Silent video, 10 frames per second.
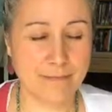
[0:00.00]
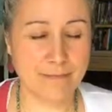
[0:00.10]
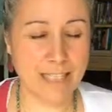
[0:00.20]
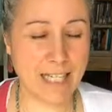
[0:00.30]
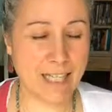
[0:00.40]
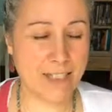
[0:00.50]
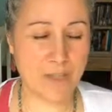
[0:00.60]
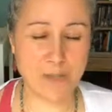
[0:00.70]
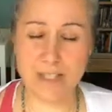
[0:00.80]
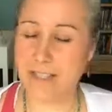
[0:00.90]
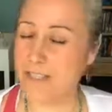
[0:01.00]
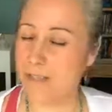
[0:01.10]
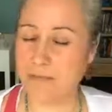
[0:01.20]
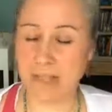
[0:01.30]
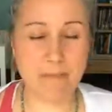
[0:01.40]
Yeah, so it's a
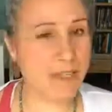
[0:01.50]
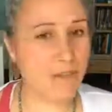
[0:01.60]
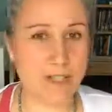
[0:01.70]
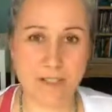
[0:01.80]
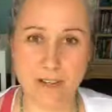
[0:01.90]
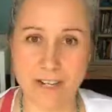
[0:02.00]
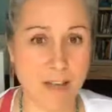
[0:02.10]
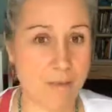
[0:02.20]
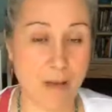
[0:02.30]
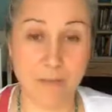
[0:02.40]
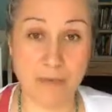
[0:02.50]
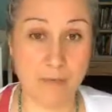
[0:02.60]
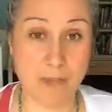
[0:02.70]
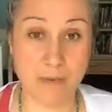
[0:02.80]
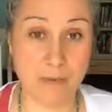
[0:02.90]
repeat of what's already come up for
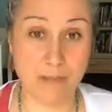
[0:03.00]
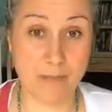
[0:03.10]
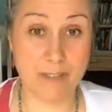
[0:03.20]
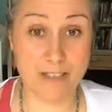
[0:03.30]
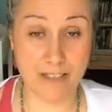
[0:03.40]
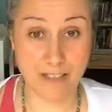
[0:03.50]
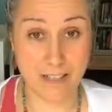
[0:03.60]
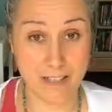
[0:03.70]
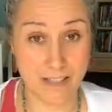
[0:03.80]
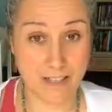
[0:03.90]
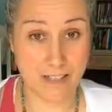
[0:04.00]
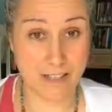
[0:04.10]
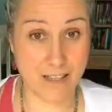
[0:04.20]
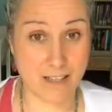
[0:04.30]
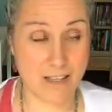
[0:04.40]
people personally in
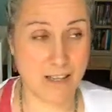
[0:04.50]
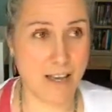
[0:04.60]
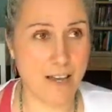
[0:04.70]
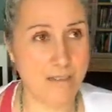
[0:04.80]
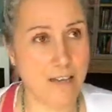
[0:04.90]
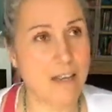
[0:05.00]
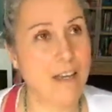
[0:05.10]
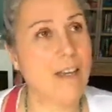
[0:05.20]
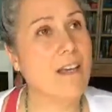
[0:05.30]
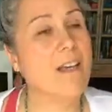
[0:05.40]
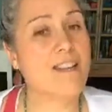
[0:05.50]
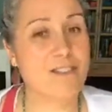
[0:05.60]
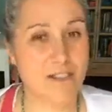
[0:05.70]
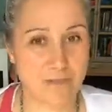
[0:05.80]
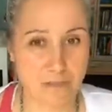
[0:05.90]
the live. It's
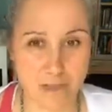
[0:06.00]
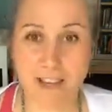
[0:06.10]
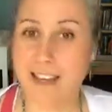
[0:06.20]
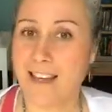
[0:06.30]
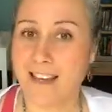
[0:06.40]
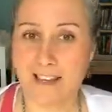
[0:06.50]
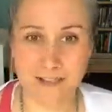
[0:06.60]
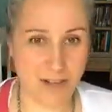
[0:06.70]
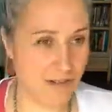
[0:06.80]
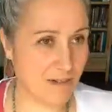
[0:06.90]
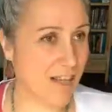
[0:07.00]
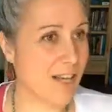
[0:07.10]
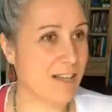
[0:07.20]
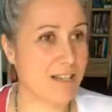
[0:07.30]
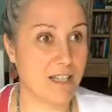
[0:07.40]
going to be okay. It's all
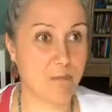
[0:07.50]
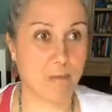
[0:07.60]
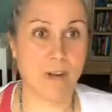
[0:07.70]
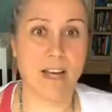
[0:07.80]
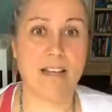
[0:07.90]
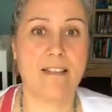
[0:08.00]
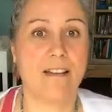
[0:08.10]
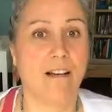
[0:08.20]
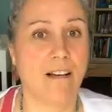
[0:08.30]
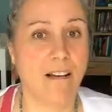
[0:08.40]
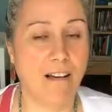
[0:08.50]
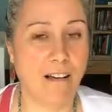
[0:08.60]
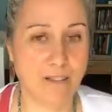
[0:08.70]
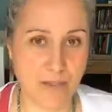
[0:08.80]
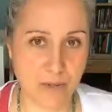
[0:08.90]
okay. Deep breaths.
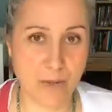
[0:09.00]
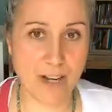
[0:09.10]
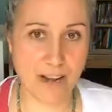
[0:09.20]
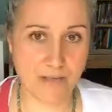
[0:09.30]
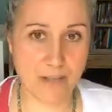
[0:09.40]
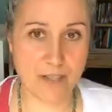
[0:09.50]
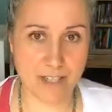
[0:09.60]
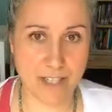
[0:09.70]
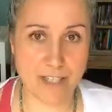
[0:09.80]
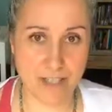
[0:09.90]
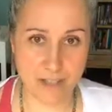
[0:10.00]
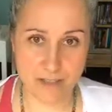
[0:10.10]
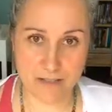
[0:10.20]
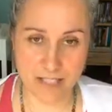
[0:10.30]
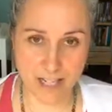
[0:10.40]
Do whatever you need to
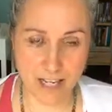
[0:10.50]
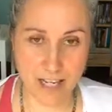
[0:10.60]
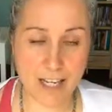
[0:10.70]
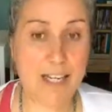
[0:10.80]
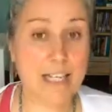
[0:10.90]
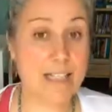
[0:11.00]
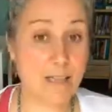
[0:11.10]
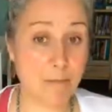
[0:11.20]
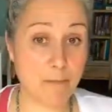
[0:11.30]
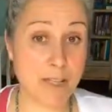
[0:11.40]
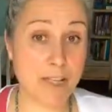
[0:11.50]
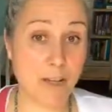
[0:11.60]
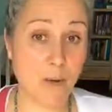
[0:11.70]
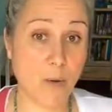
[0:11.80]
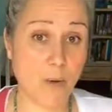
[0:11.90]
do today to
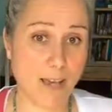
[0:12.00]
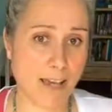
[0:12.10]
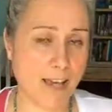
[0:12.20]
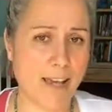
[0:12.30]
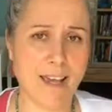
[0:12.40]
be okay.